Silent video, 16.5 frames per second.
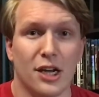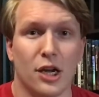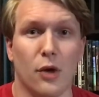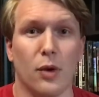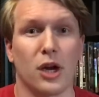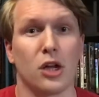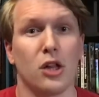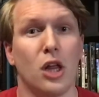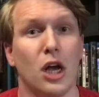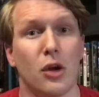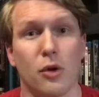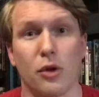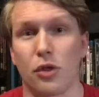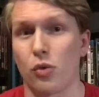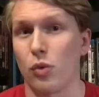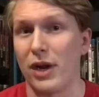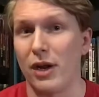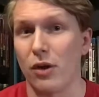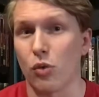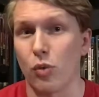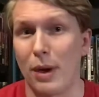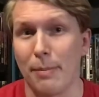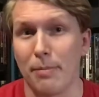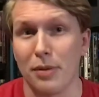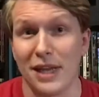going along with Rhea
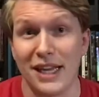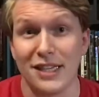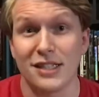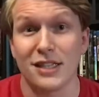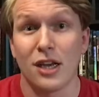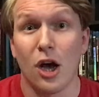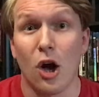Ripley's